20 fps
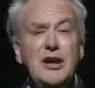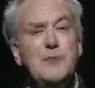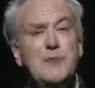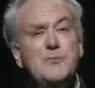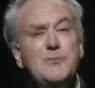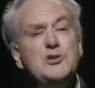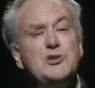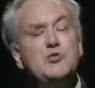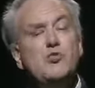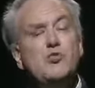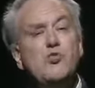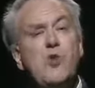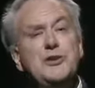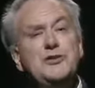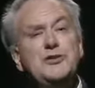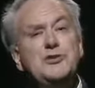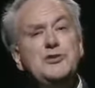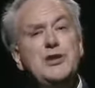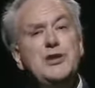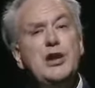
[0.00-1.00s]
It was
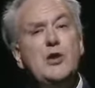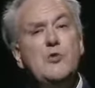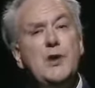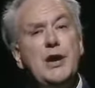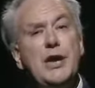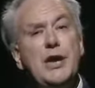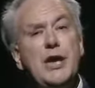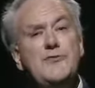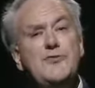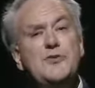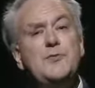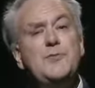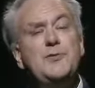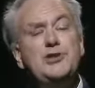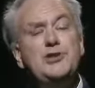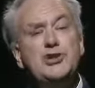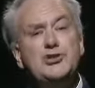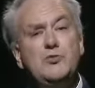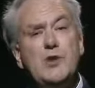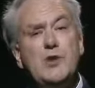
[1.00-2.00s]
wandering away from the
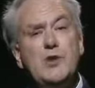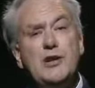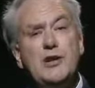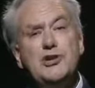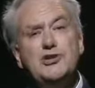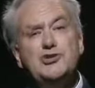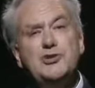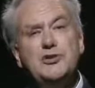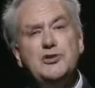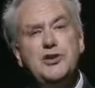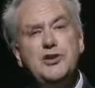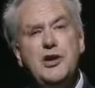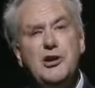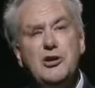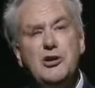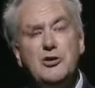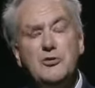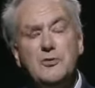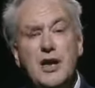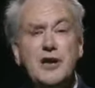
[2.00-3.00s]
position where it should
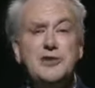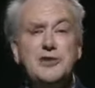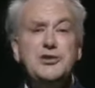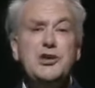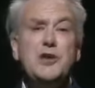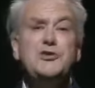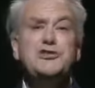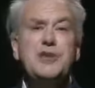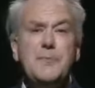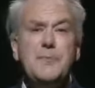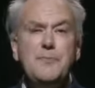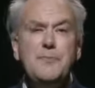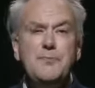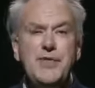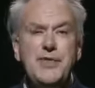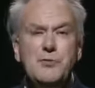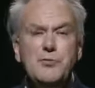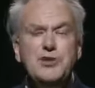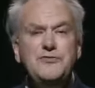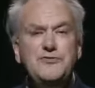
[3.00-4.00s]
go. So
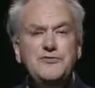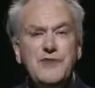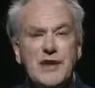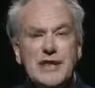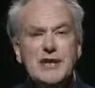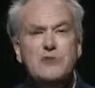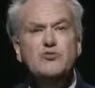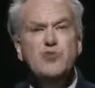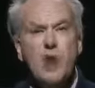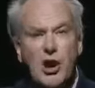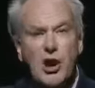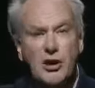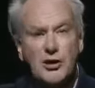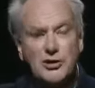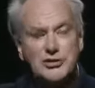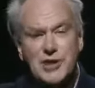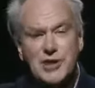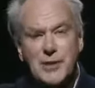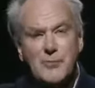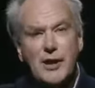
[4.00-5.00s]
something was very
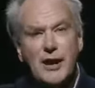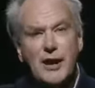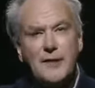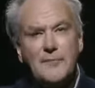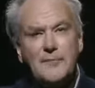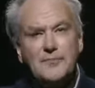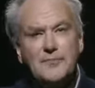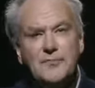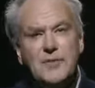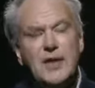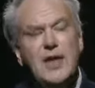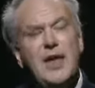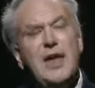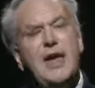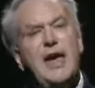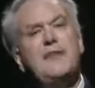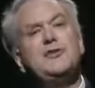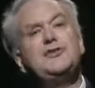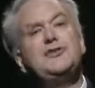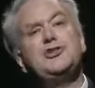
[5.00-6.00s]
wrong somewhere.
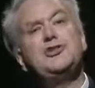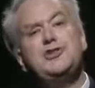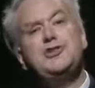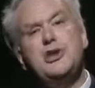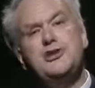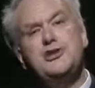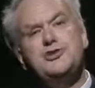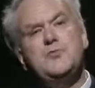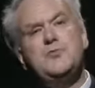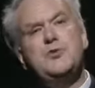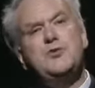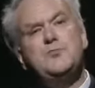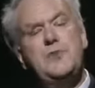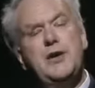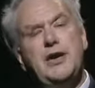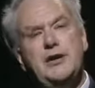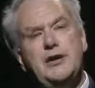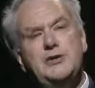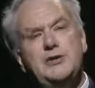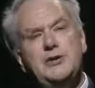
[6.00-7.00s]
And the suggestion was
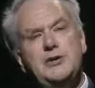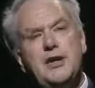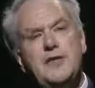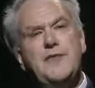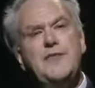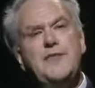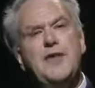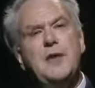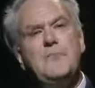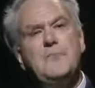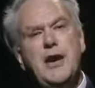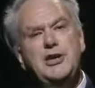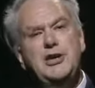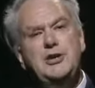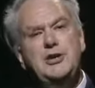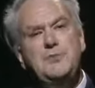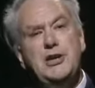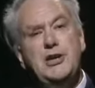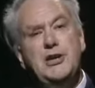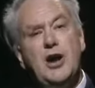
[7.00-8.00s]
made that there
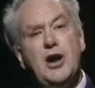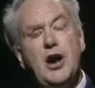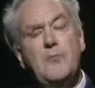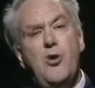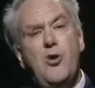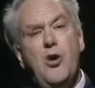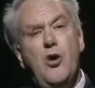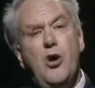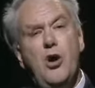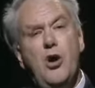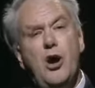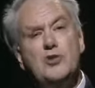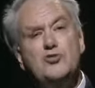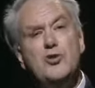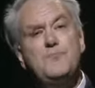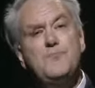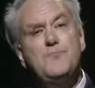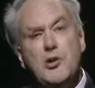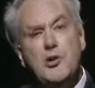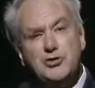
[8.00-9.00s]
might be a more
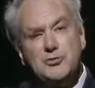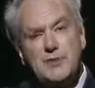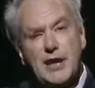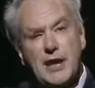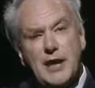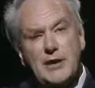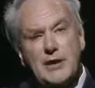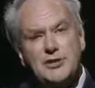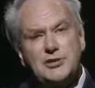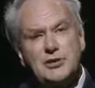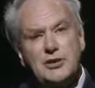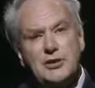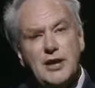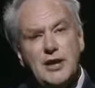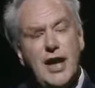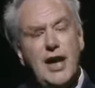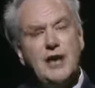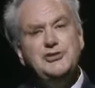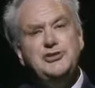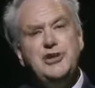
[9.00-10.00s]
remote planet,
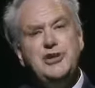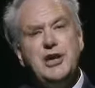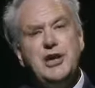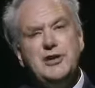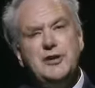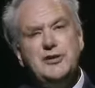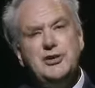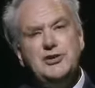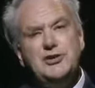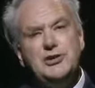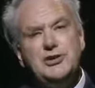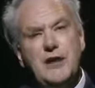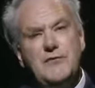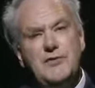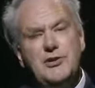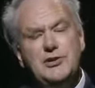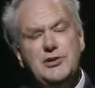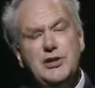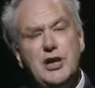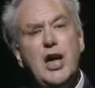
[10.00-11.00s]
as yet
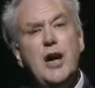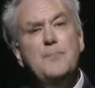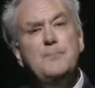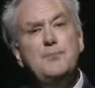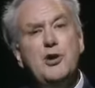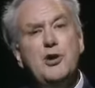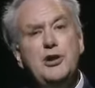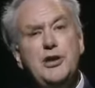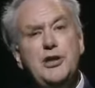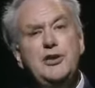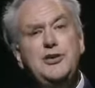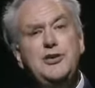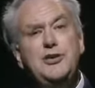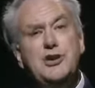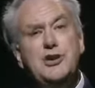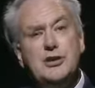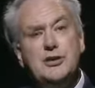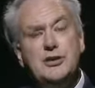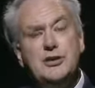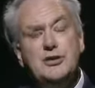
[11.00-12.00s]
undiscovered, pulling
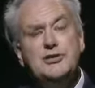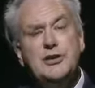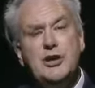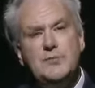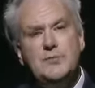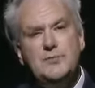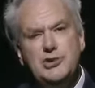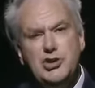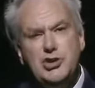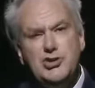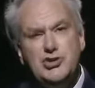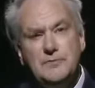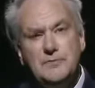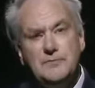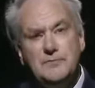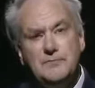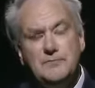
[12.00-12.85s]
Uranus out of position.